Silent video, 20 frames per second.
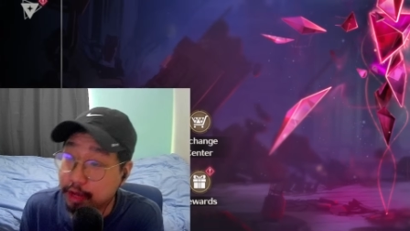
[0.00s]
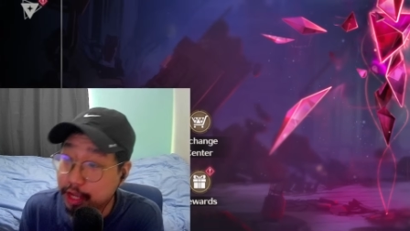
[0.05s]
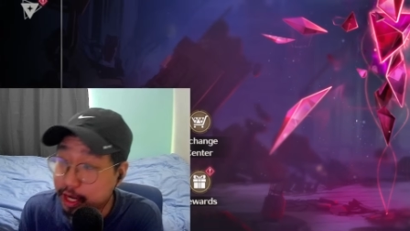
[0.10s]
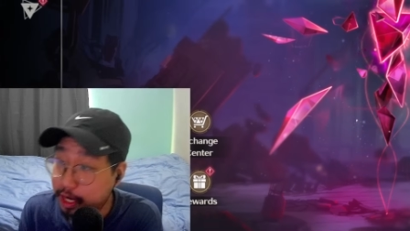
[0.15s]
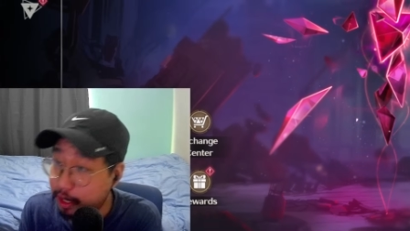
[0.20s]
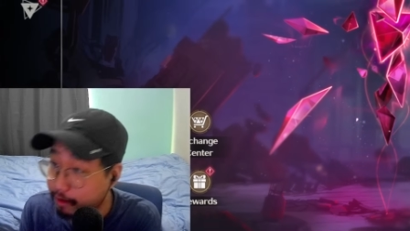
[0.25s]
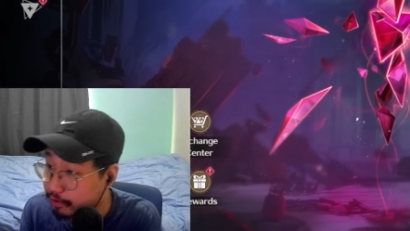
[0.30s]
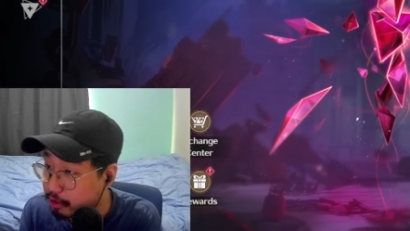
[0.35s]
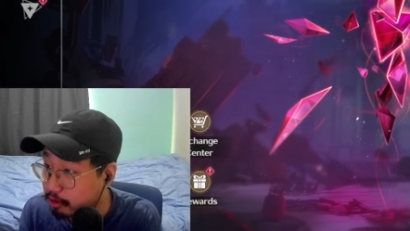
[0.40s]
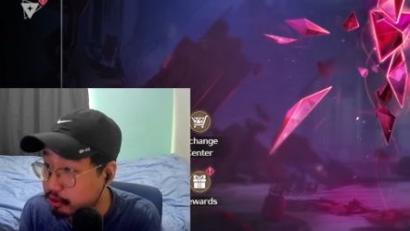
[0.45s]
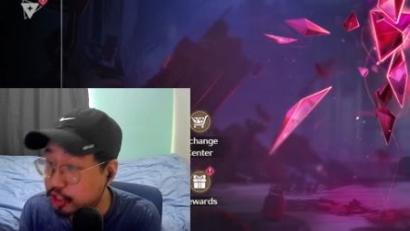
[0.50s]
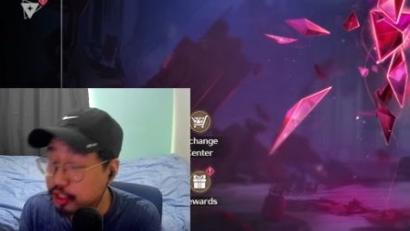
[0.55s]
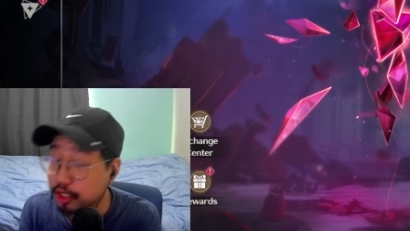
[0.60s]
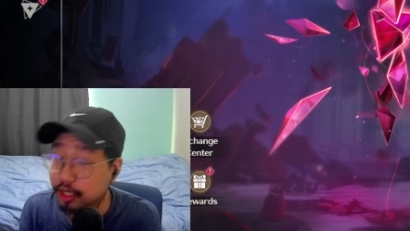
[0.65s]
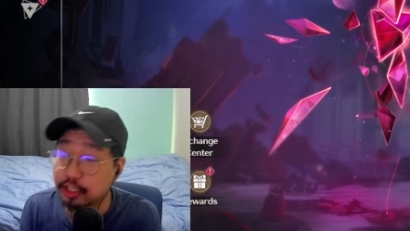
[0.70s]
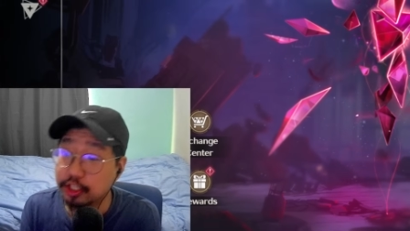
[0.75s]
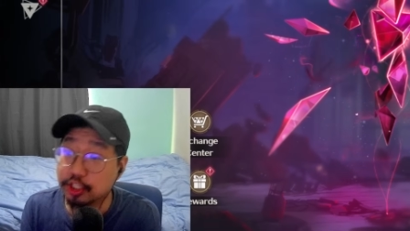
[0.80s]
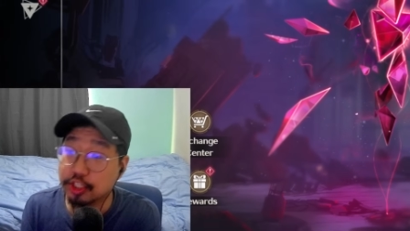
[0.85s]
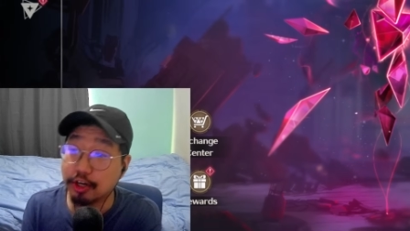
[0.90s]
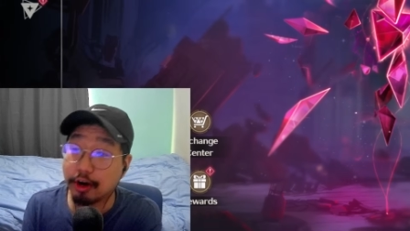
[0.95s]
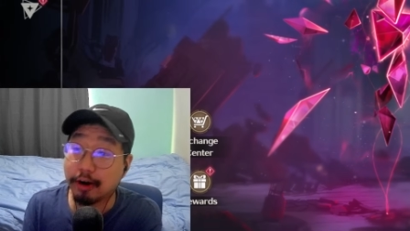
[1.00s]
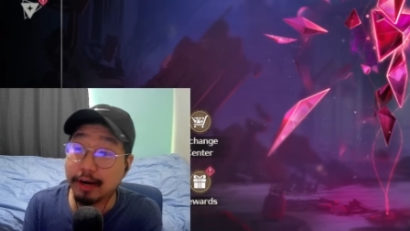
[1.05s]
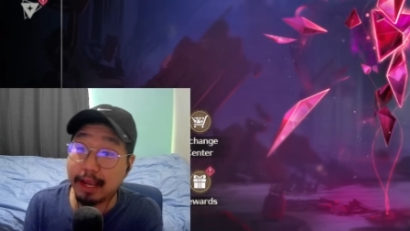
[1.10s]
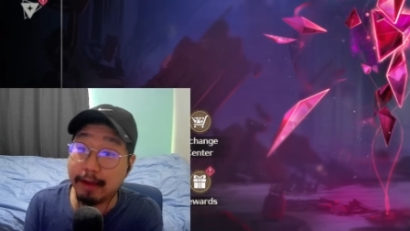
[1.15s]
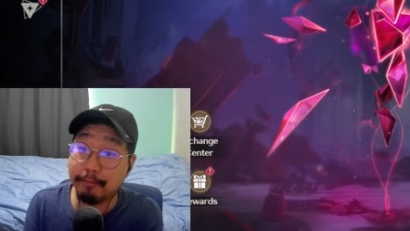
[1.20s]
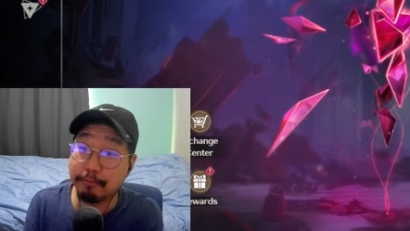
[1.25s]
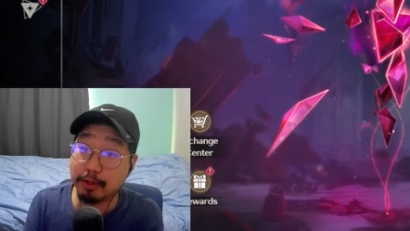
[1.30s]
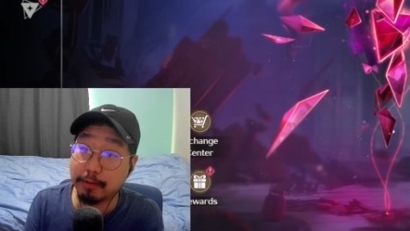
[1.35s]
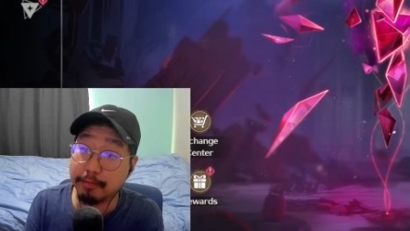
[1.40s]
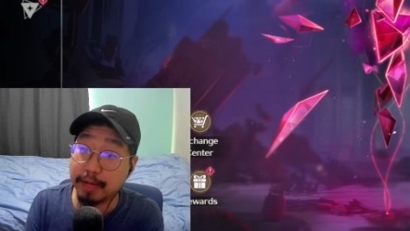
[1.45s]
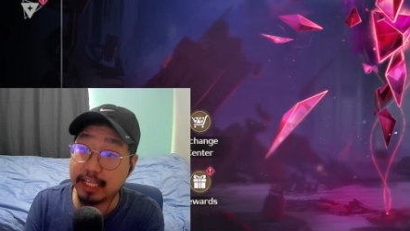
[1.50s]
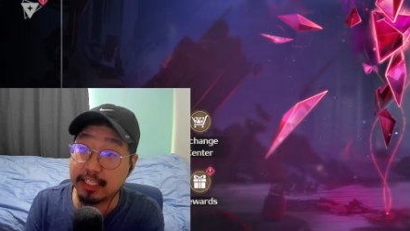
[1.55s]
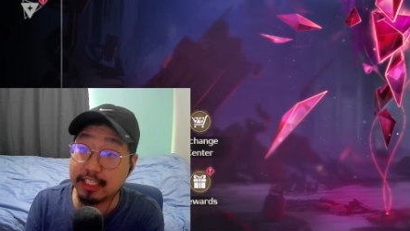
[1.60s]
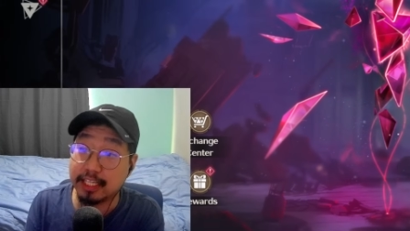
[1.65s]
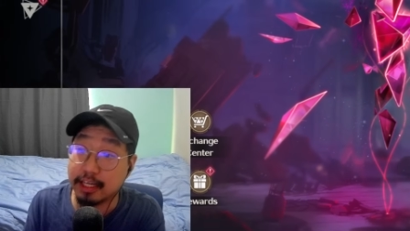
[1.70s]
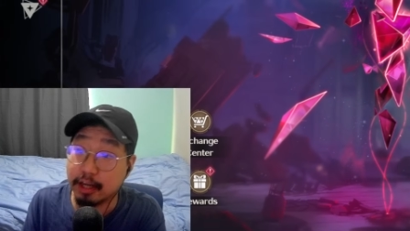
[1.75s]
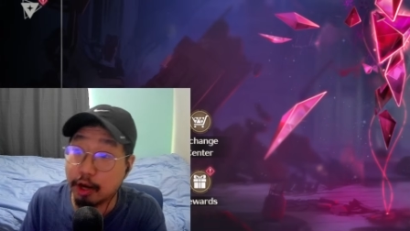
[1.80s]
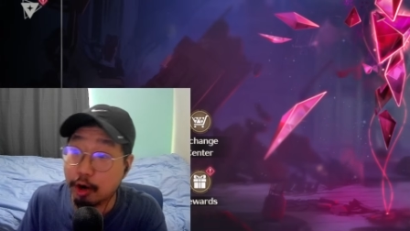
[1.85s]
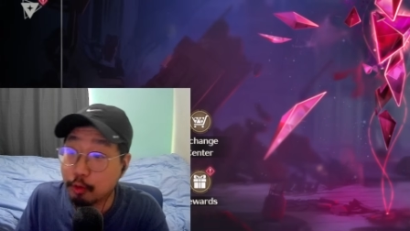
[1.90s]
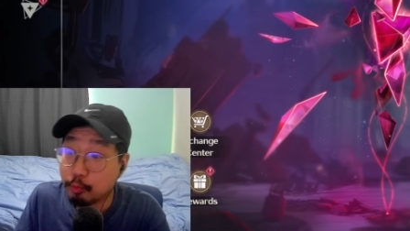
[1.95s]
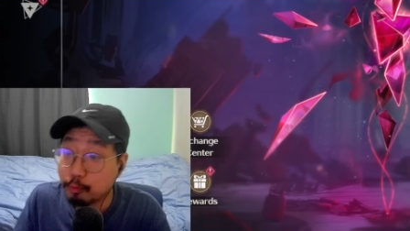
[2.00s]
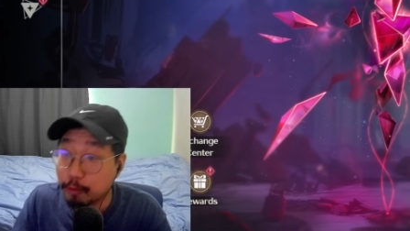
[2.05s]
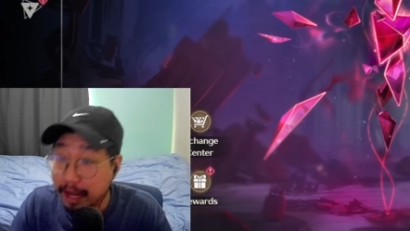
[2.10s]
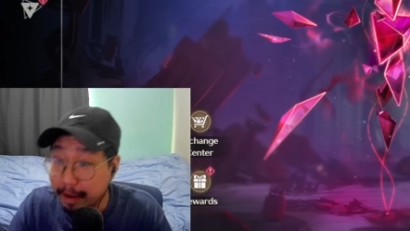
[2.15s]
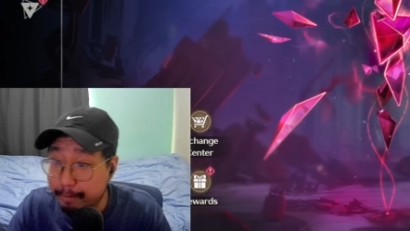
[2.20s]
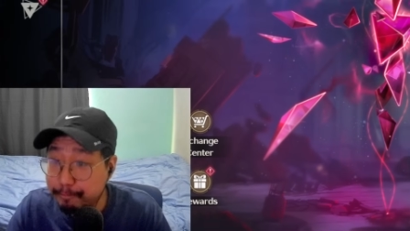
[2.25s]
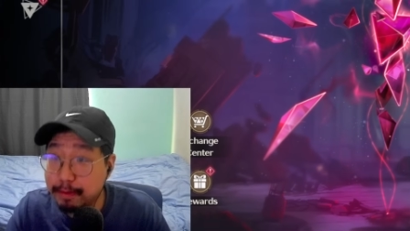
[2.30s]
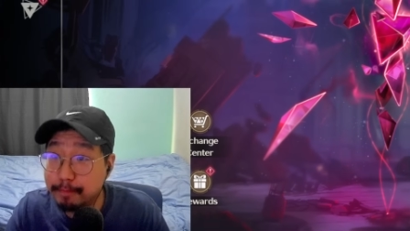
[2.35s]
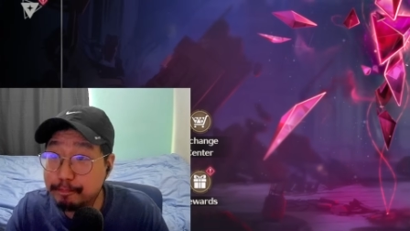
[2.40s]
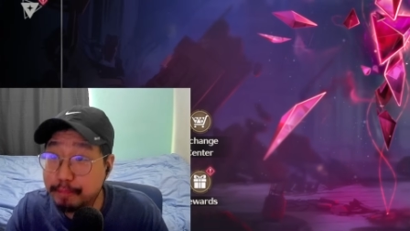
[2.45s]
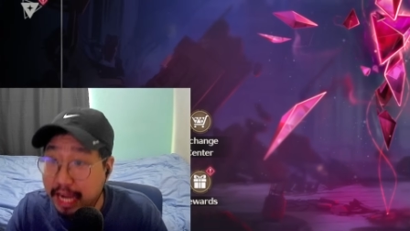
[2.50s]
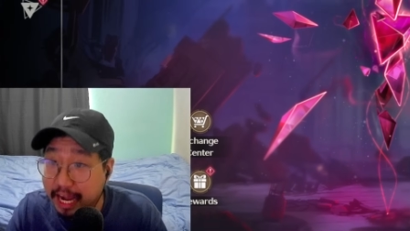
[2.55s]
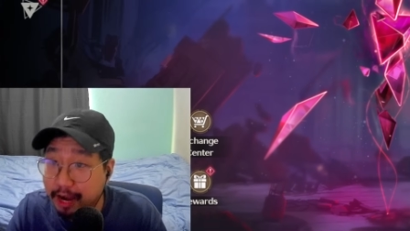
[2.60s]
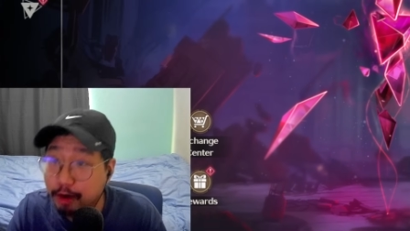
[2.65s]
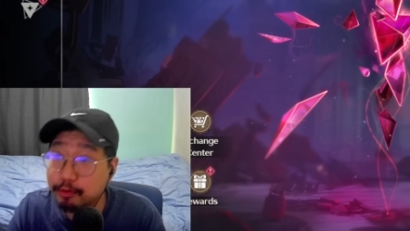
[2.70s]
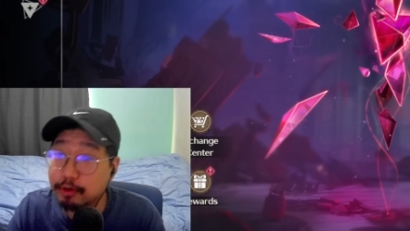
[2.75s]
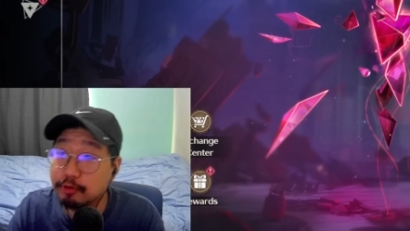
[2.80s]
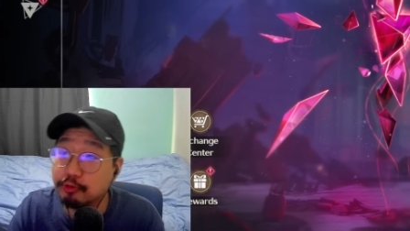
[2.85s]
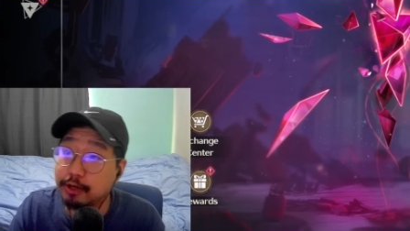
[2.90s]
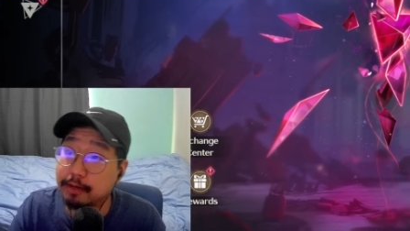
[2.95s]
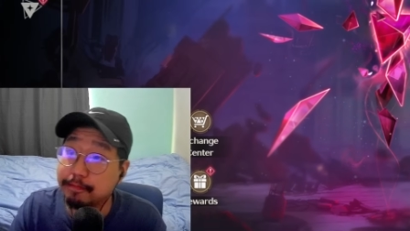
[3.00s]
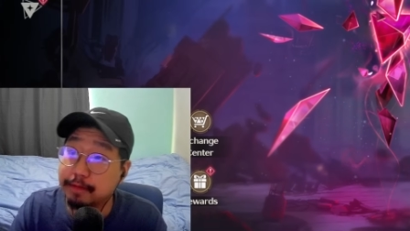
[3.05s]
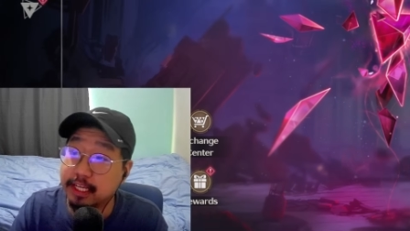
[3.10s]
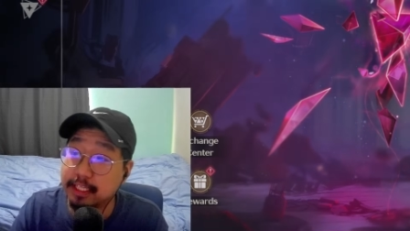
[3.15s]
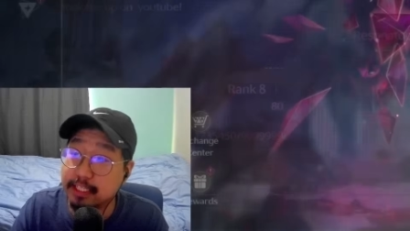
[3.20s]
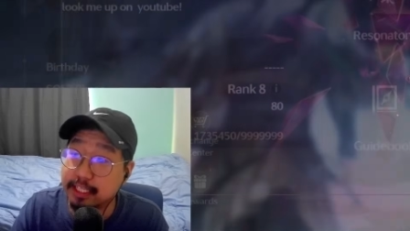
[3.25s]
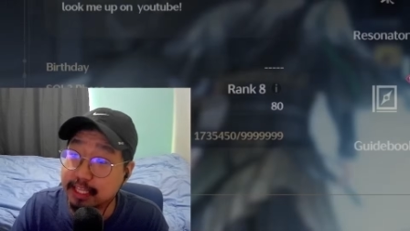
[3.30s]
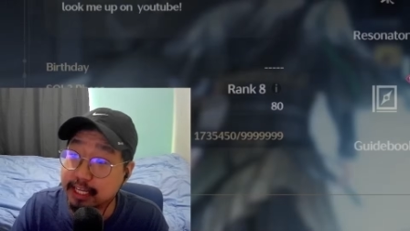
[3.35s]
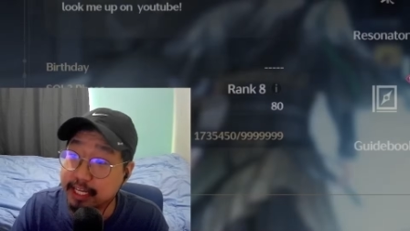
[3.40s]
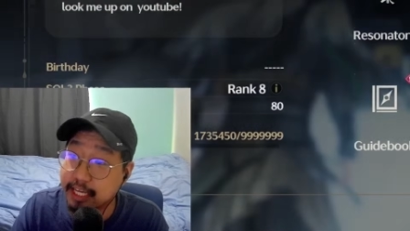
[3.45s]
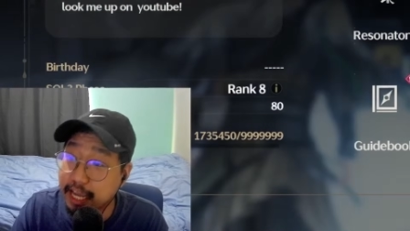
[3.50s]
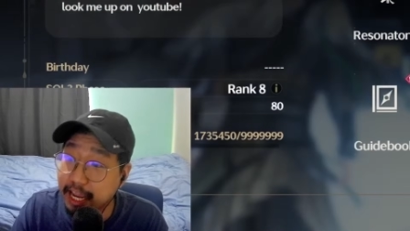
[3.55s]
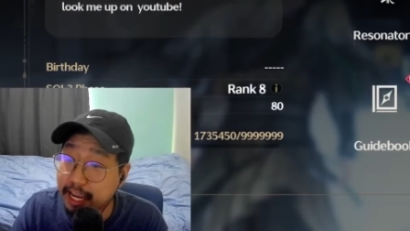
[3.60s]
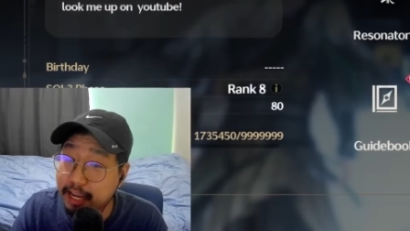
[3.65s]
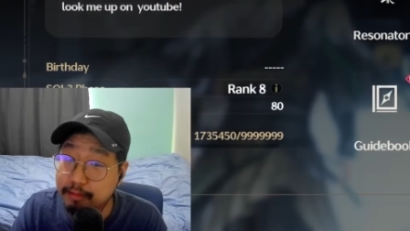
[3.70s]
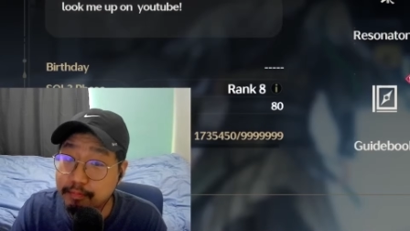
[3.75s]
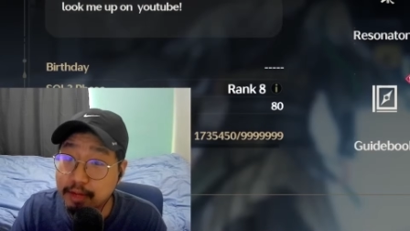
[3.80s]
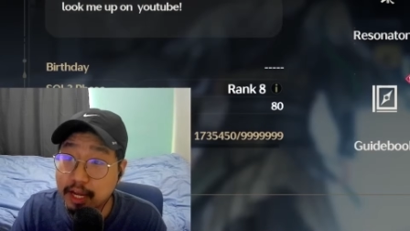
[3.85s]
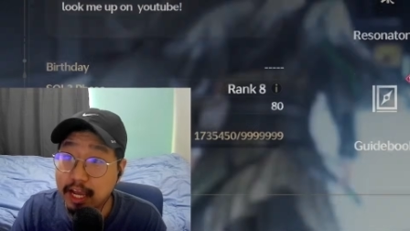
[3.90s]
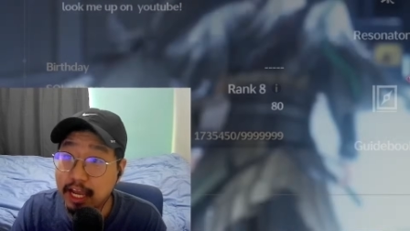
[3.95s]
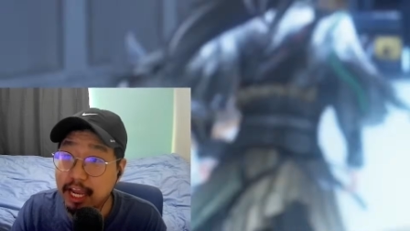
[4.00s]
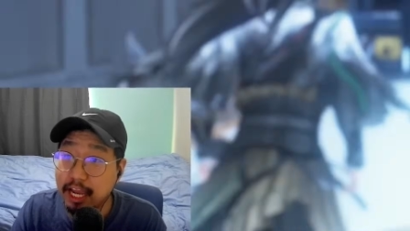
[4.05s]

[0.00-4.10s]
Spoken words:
if they're going to start implementing rampant power creep into the game, if